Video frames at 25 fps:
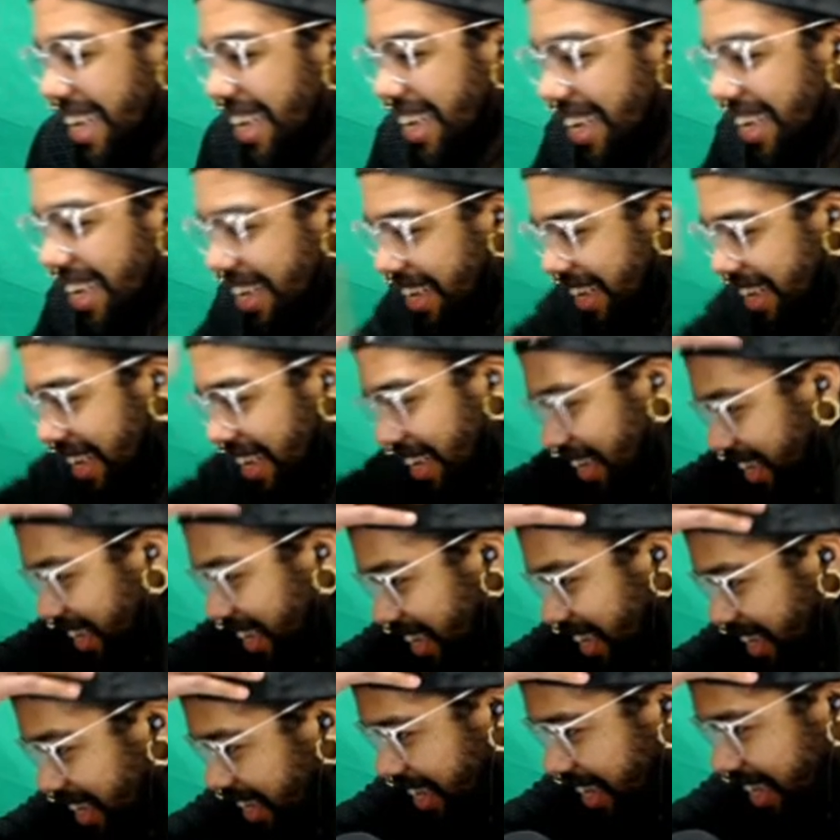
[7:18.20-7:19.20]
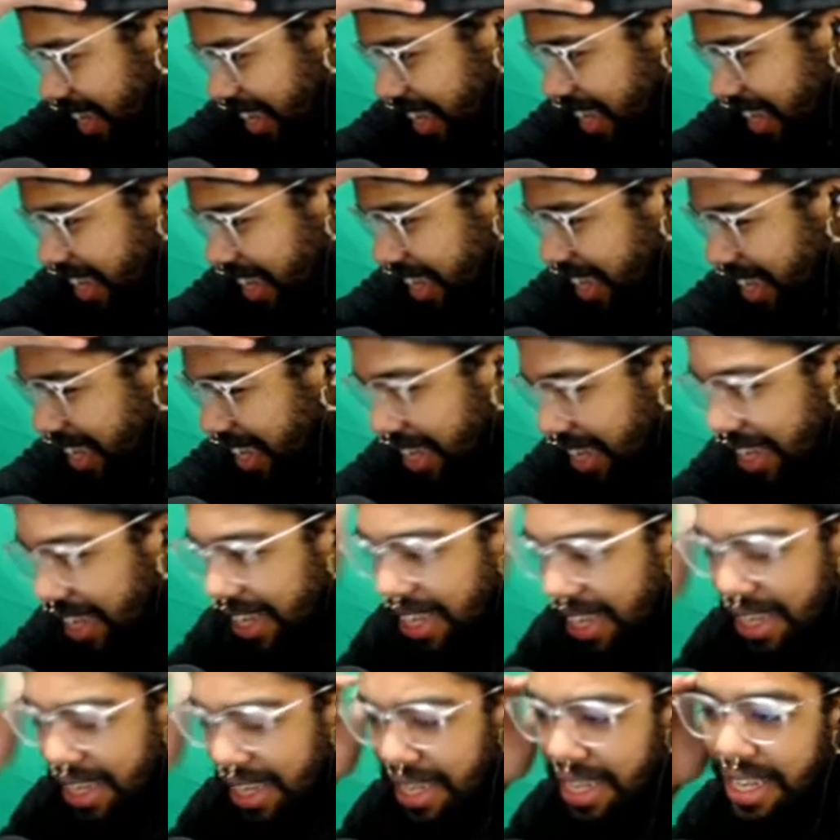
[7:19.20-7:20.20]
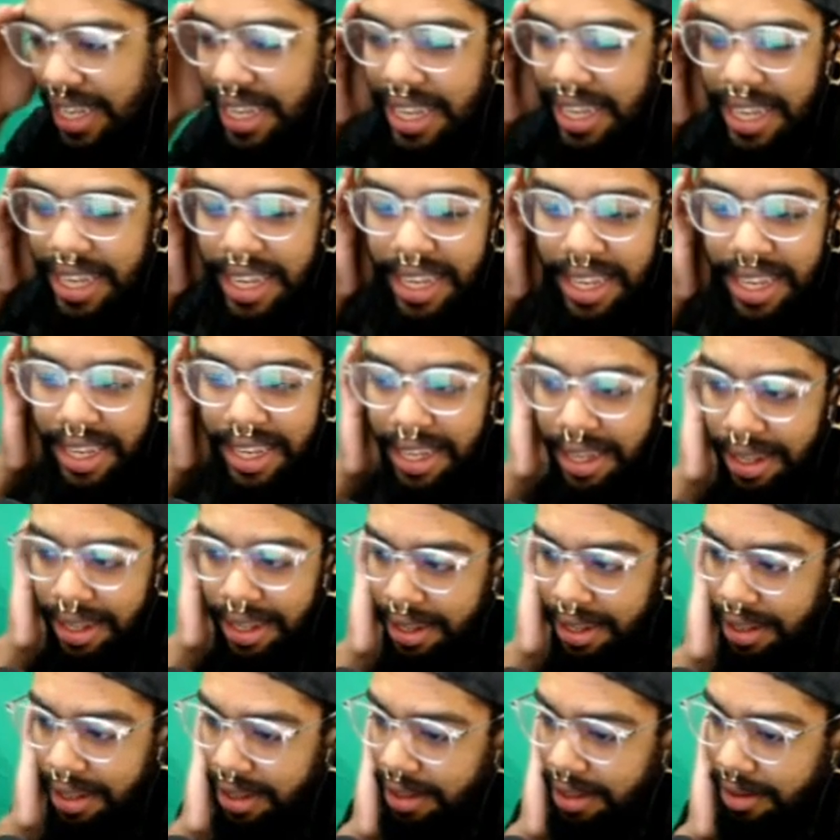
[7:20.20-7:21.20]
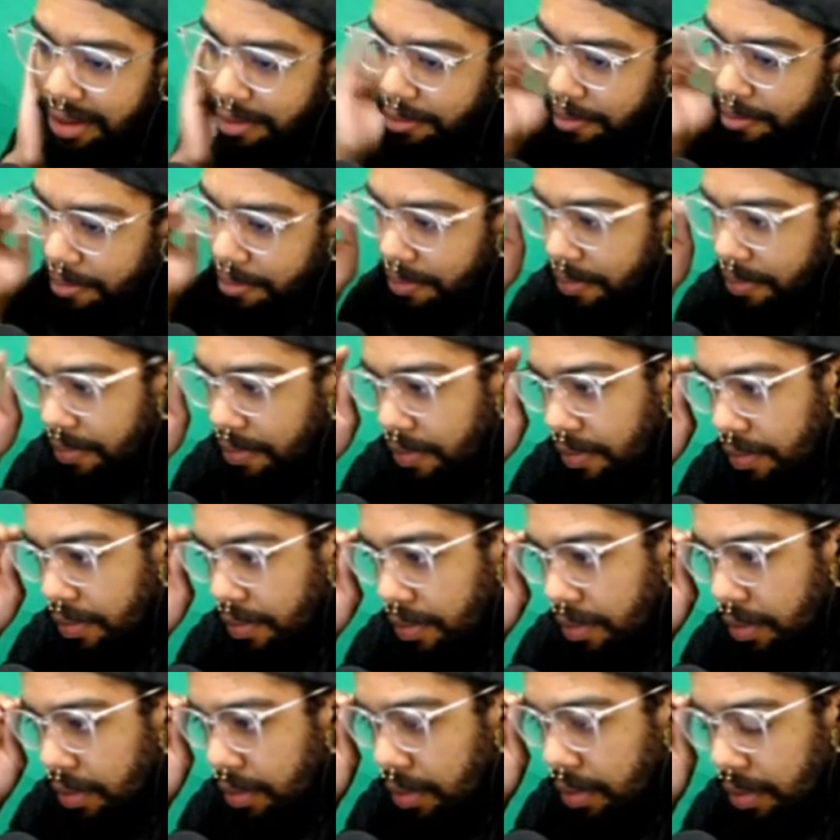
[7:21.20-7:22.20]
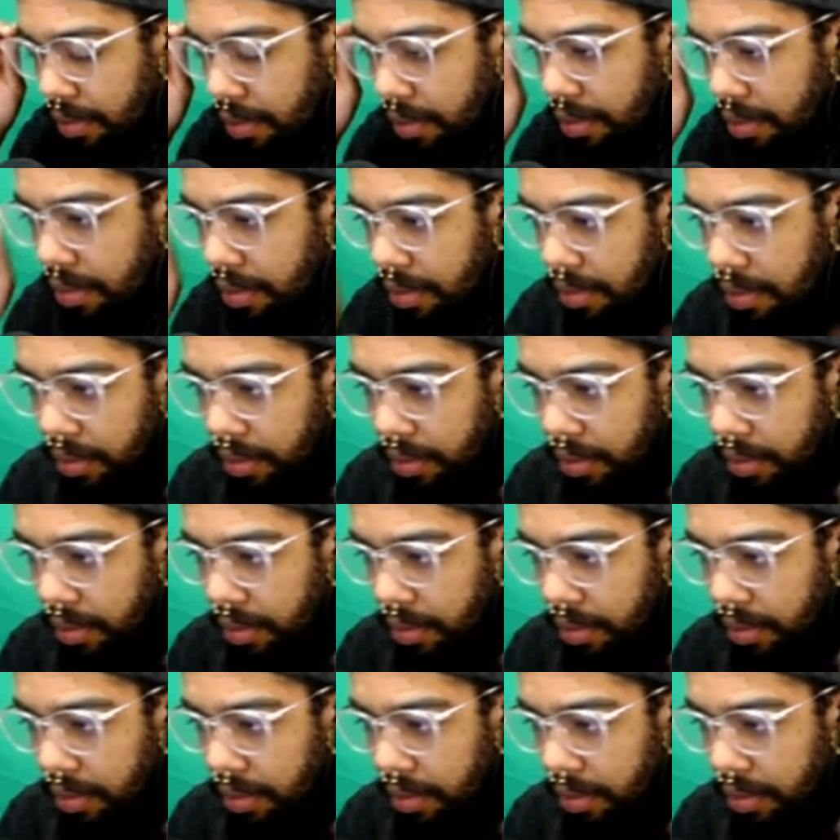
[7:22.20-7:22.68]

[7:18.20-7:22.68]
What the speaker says: The person shown says nothing.